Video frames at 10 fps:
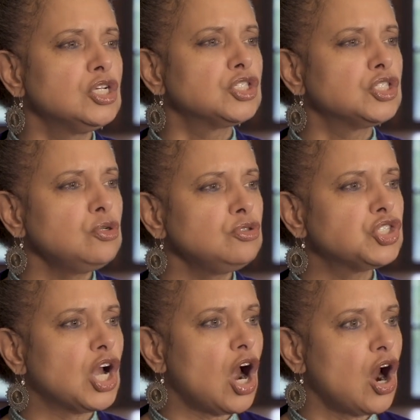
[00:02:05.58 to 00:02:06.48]

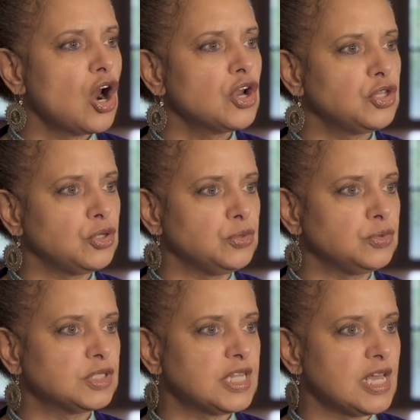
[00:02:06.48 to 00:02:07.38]
Shujaa
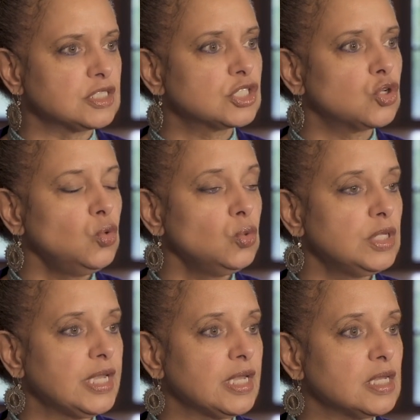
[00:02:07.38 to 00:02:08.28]
argues that
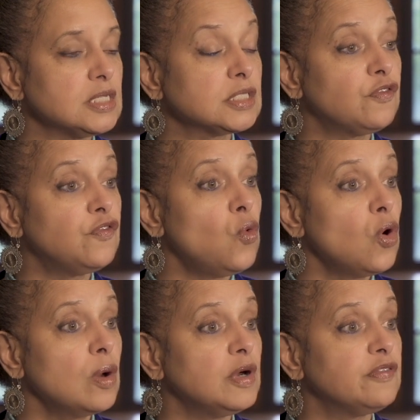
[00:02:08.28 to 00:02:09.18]
schooling is a
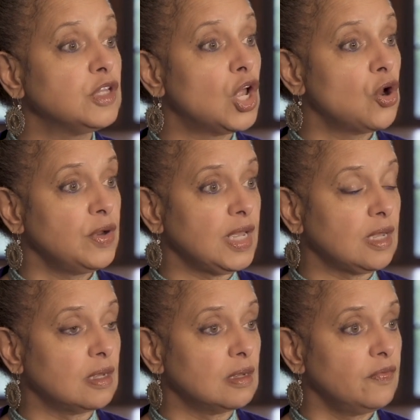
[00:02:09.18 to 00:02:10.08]
form of
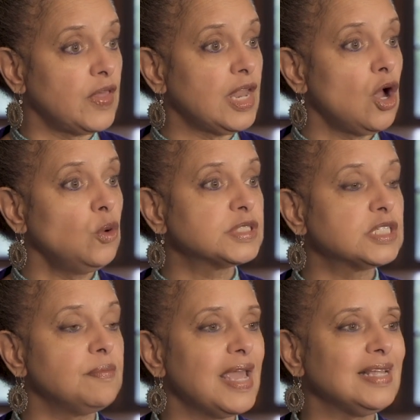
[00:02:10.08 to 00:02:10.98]
learning that helps
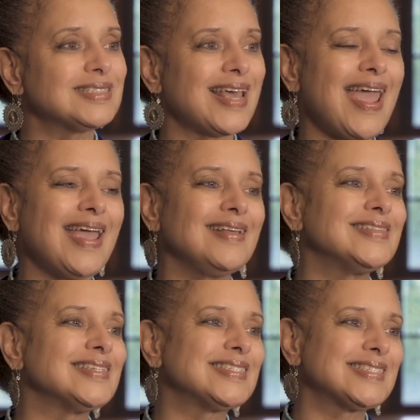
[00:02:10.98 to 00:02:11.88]
to maintain
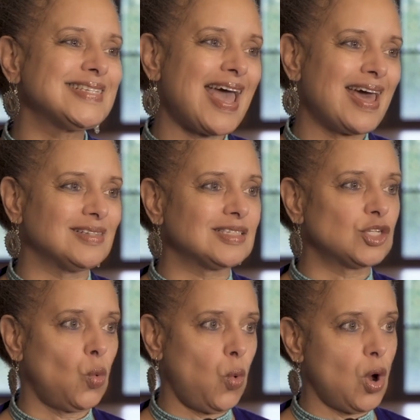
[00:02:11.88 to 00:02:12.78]
the status
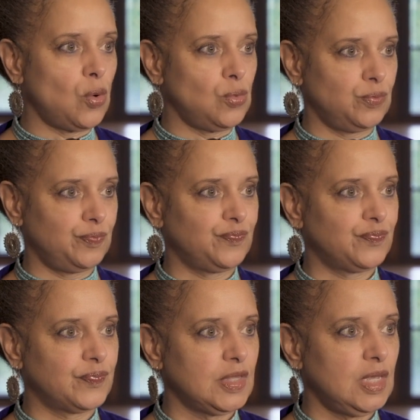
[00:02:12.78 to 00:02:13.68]
quo.
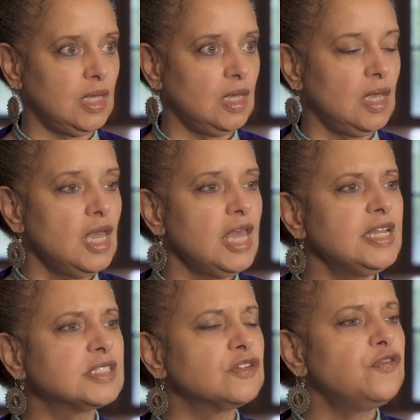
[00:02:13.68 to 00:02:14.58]

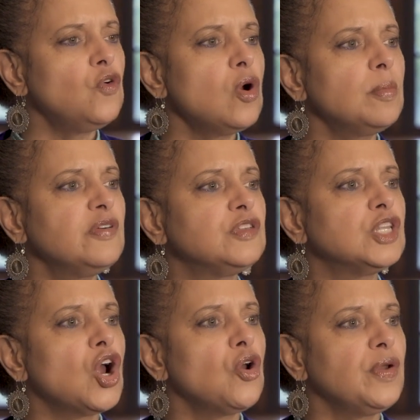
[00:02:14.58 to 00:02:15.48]
It is a form of
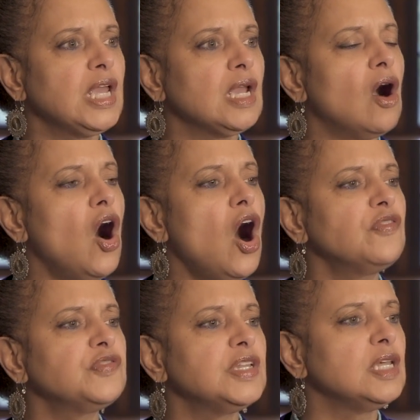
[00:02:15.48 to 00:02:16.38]
learning
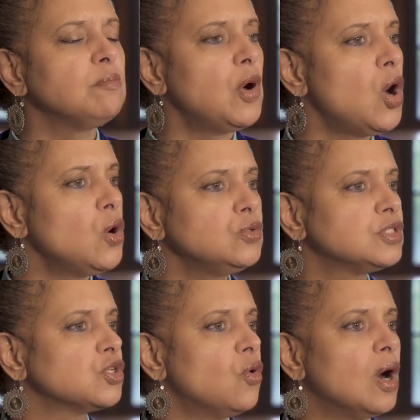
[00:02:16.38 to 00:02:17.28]
often
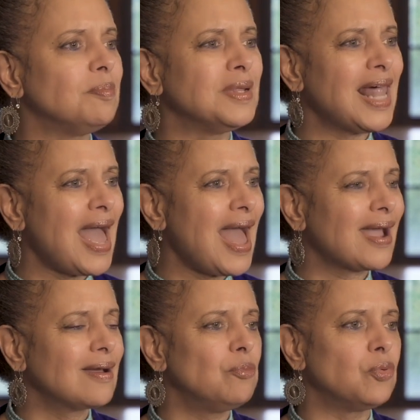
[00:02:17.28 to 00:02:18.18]
imposed on
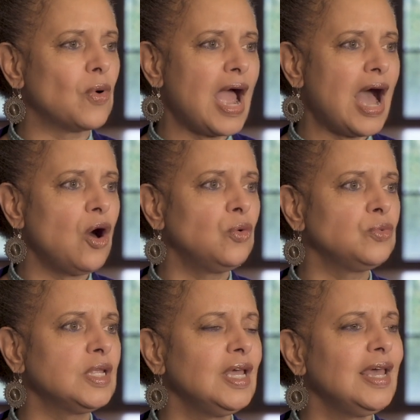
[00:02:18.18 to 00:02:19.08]
Black, Brown,